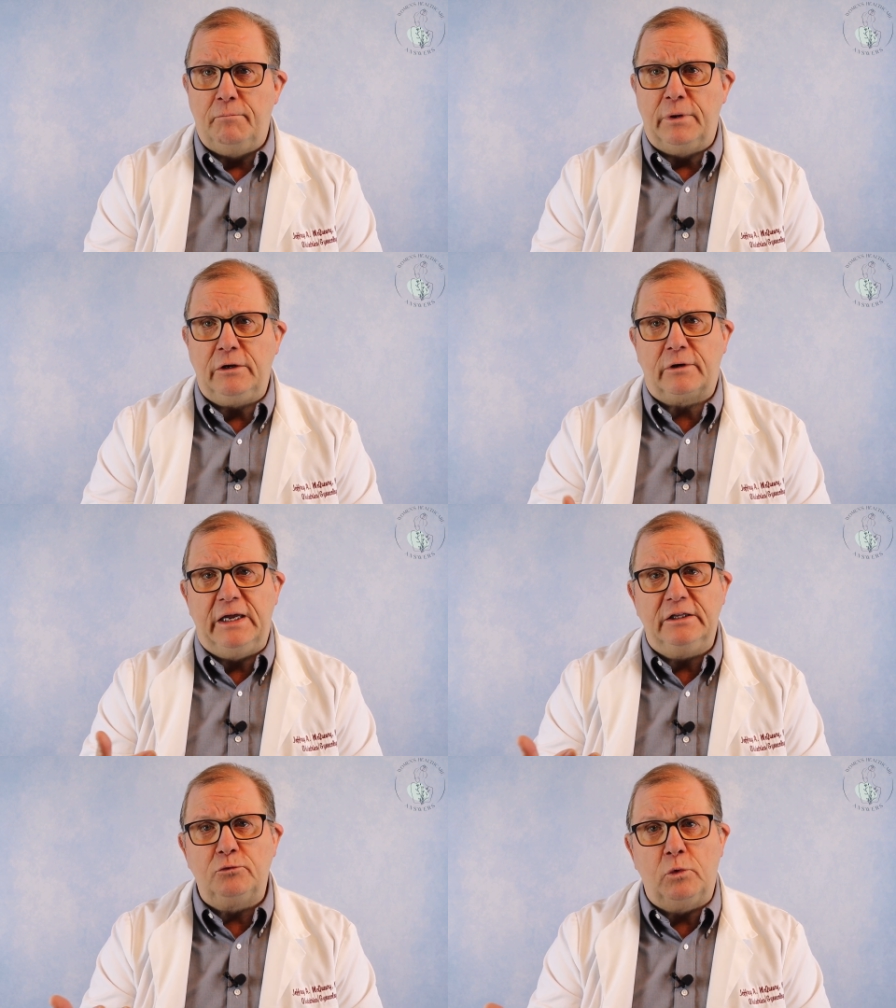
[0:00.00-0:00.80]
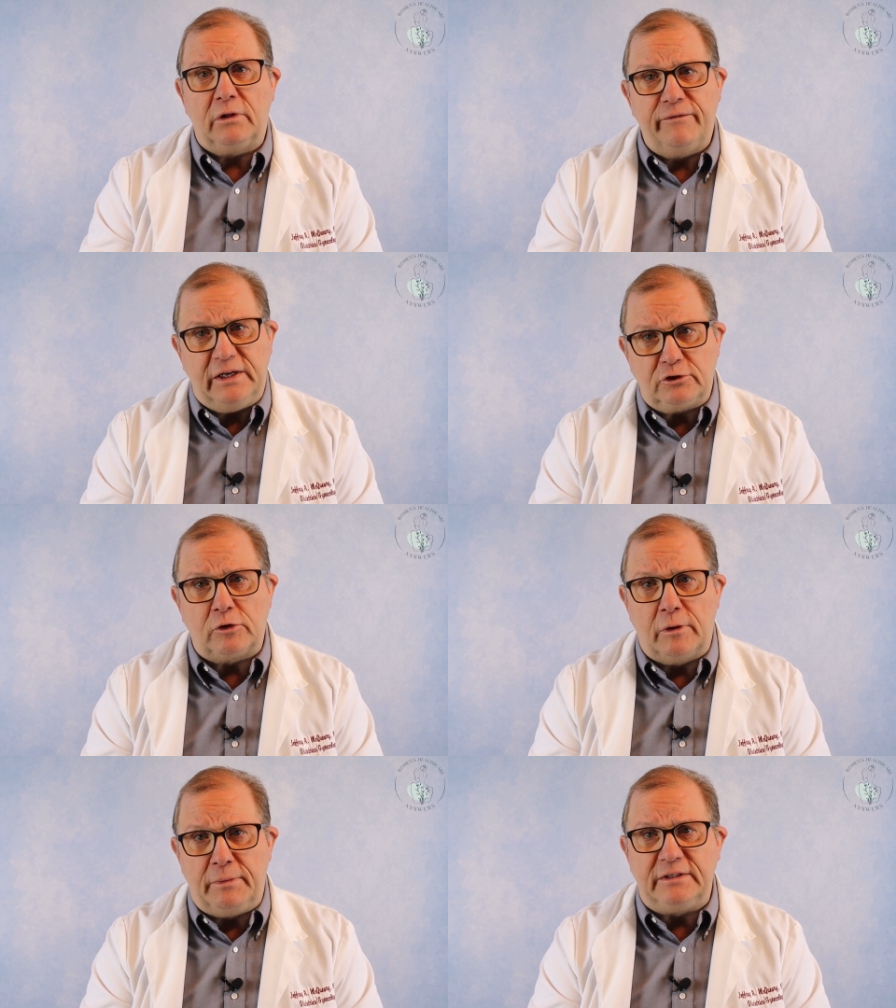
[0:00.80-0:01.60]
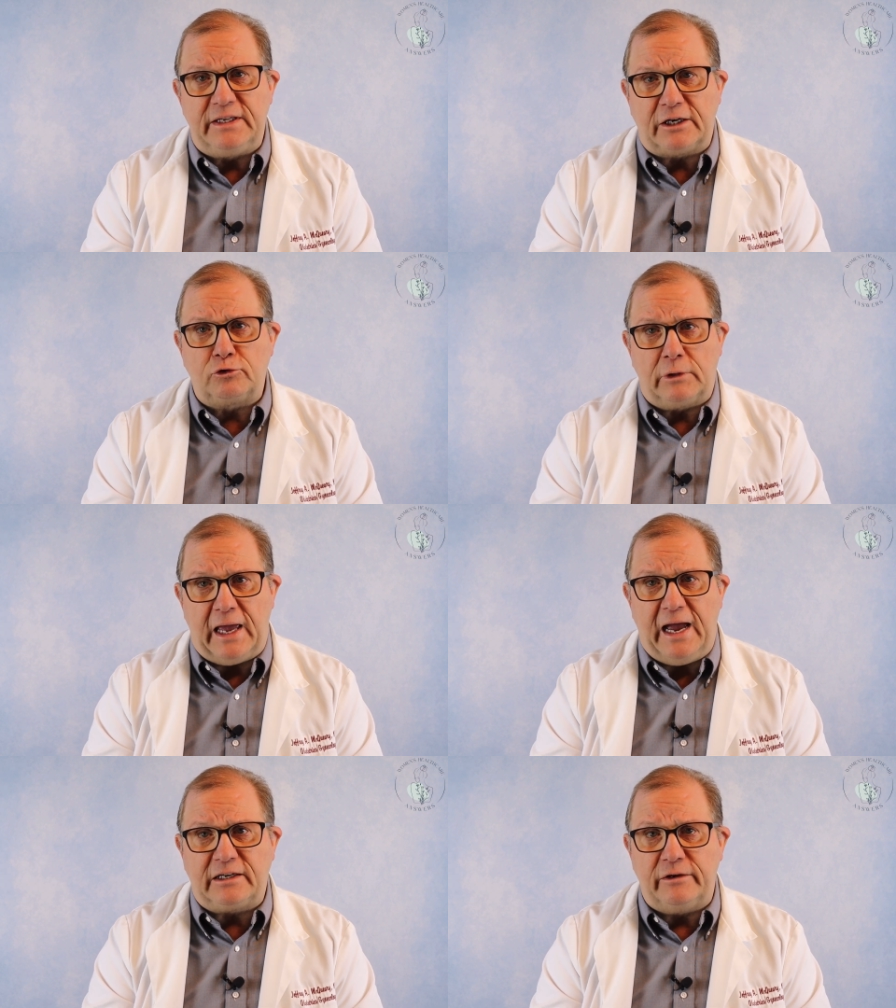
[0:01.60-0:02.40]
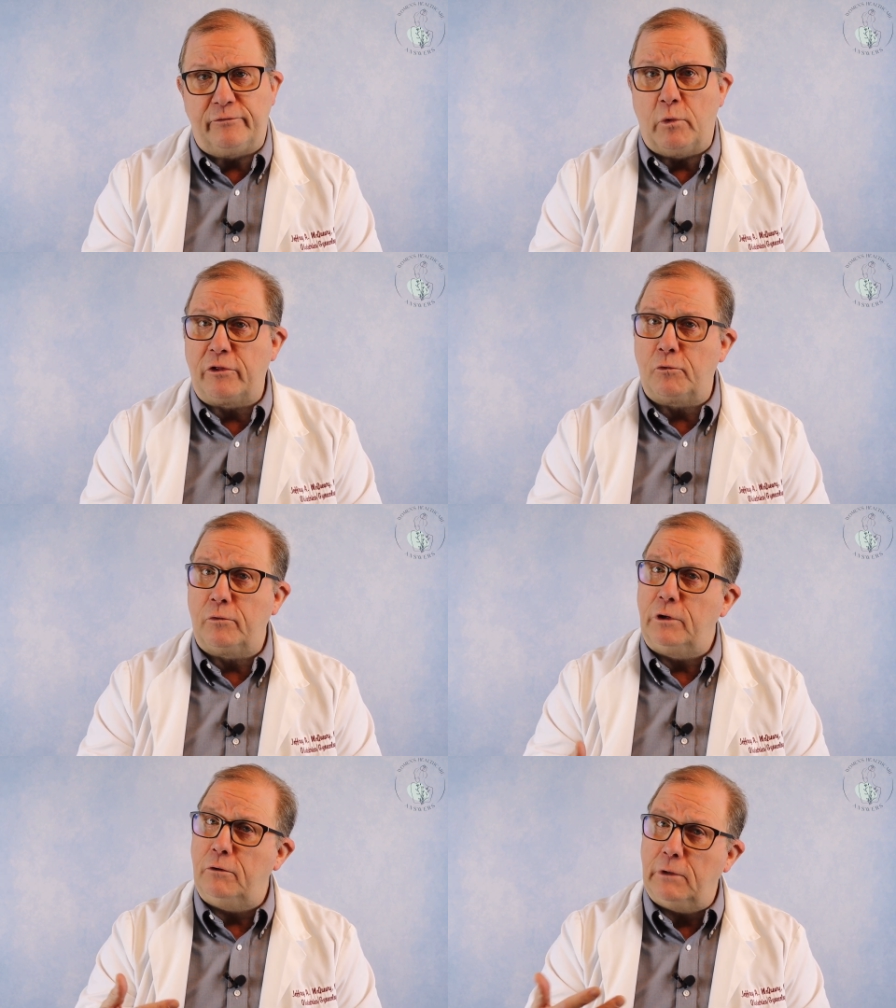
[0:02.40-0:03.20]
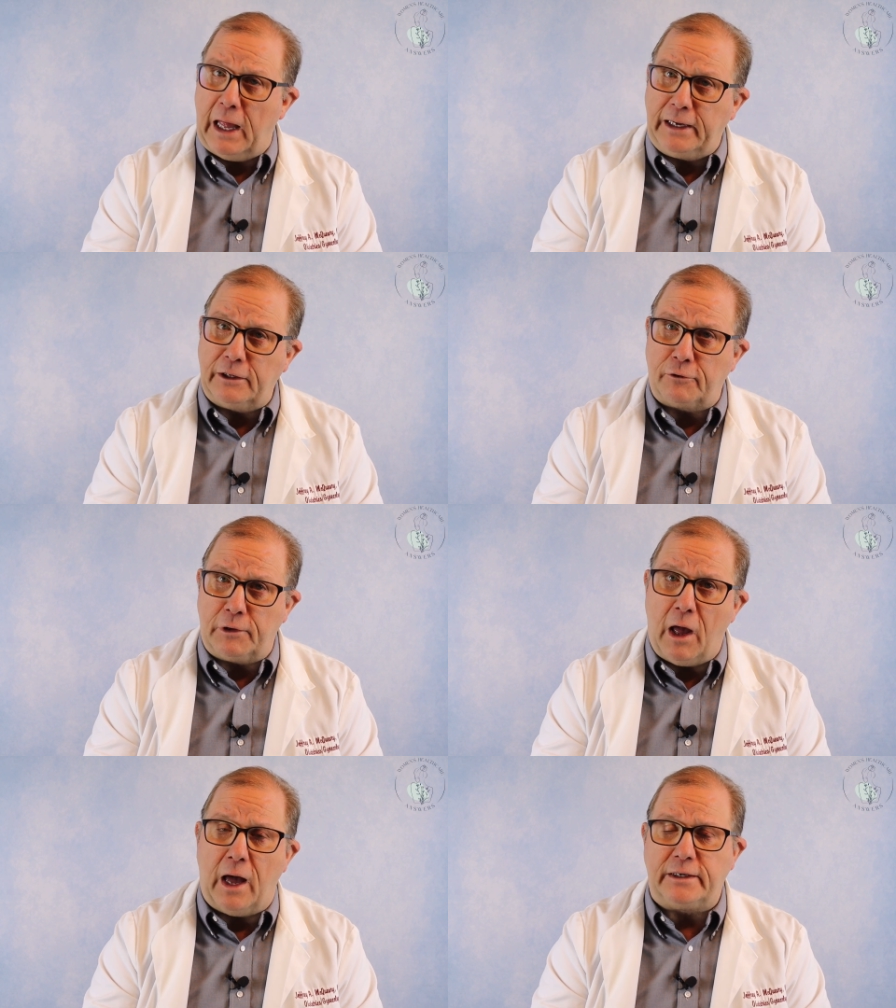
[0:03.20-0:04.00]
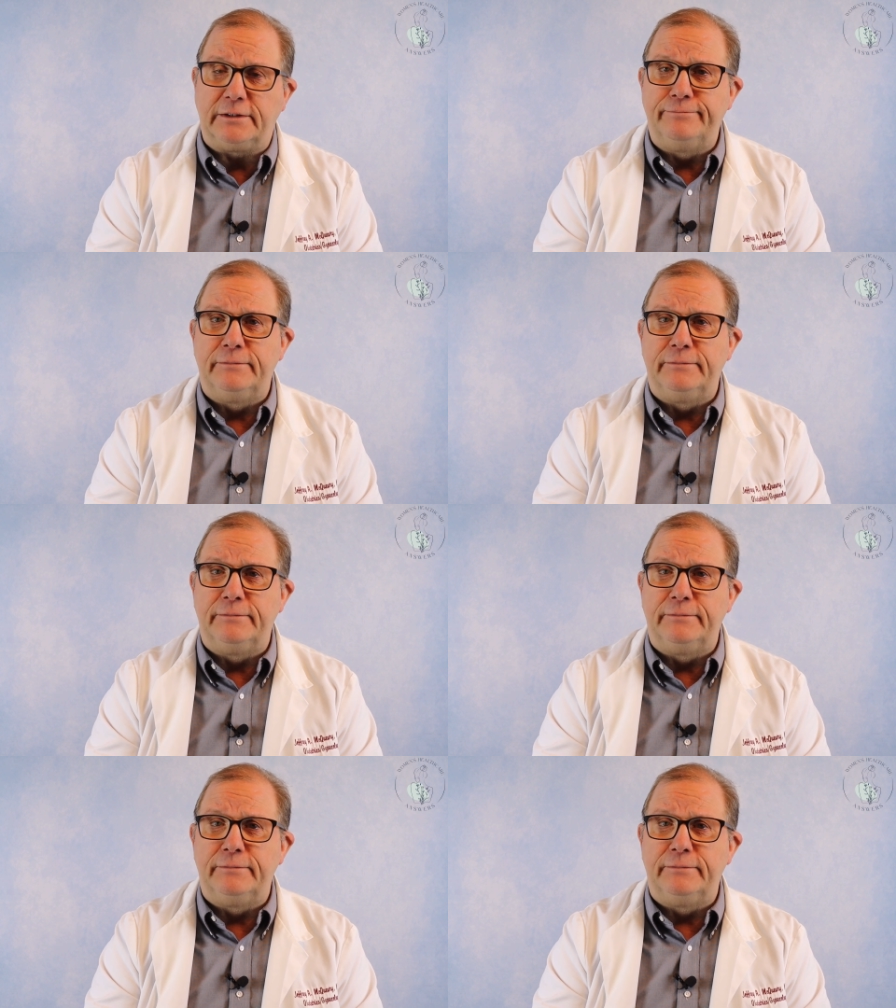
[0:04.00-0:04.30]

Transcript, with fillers: But your kids will eventually be sexually active, whether you like it or not.